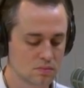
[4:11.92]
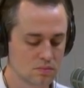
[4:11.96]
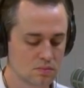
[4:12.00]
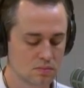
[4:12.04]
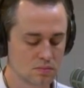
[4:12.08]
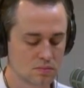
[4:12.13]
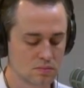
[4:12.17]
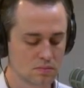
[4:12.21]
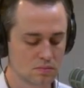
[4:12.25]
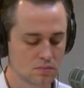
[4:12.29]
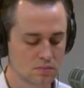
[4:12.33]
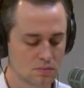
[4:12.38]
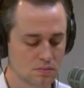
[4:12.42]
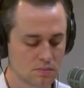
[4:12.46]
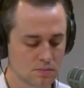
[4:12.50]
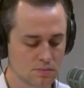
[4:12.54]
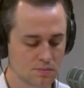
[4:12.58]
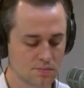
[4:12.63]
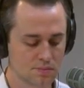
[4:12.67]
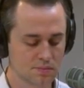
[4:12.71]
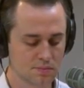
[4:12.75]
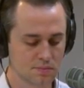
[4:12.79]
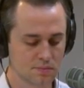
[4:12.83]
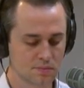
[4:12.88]

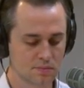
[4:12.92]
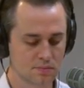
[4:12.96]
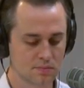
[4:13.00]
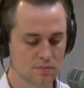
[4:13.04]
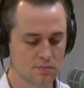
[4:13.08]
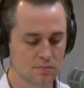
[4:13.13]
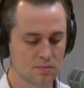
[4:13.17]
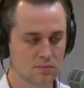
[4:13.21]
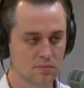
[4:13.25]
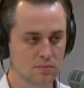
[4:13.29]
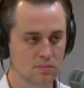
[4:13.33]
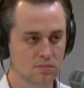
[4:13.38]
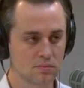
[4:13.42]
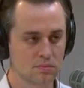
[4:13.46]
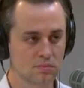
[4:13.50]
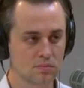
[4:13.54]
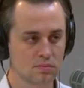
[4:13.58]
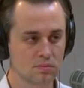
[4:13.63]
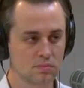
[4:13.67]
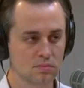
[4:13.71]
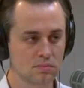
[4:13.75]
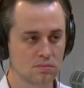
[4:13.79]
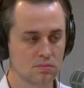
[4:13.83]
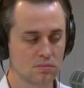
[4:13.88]

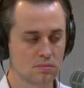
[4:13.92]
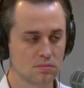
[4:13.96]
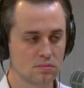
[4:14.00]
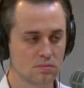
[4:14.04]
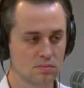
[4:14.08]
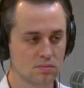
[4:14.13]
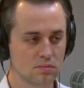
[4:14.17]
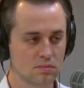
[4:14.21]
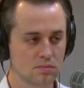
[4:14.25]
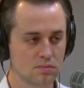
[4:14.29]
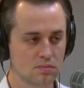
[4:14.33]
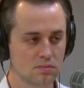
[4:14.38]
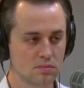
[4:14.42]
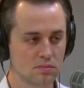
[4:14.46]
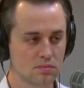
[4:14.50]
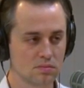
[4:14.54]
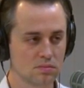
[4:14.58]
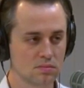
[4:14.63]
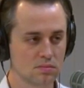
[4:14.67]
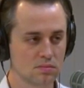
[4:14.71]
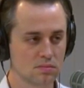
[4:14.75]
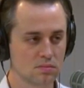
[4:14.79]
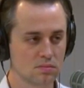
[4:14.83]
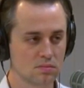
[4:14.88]

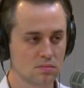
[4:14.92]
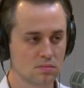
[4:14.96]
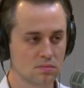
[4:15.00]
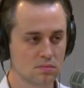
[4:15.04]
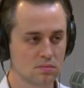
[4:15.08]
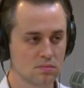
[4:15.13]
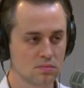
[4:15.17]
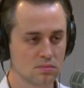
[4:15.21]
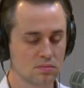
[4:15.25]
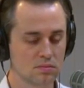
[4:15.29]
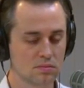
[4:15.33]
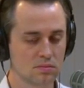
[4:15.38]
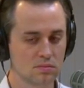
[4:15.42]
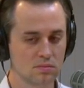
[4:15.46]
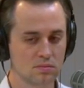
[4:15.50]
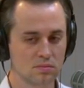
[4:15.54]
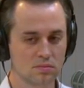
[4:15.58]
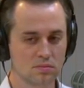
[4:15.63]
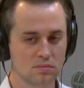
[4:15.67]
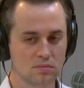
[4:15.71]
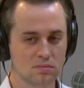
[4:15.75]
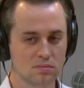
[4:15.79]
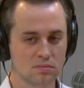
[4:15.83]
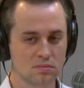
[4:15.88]

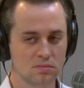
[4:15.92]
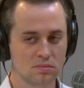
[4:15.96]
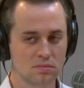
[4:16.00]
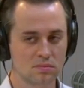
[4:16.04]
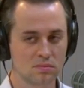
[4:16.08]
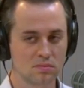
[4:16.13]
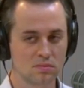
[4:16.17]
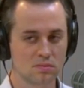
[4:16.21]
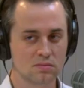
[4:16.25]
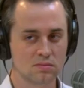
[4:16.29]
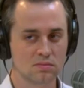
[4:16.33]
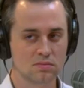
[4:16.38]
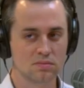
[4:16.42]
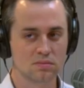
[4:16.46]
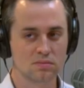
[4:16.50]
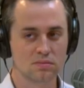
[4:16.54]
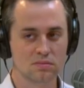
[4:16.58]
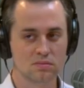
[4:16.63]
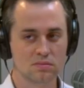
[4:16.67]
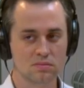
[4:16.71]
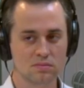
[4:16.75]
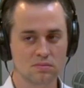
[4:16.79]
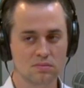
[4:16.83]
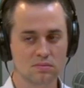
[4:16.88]

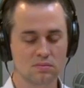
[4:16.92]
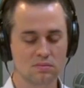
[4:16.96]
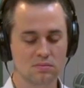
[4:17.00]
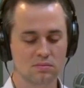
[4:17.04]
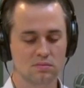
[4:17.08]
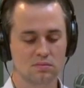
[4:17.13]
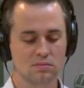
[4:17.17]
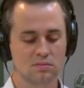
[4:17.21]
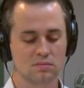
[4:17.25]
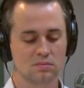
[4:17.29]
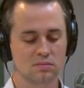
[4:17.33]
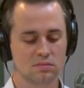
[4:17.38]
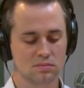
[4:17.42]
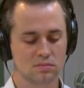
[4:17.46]
This person isn't speaking.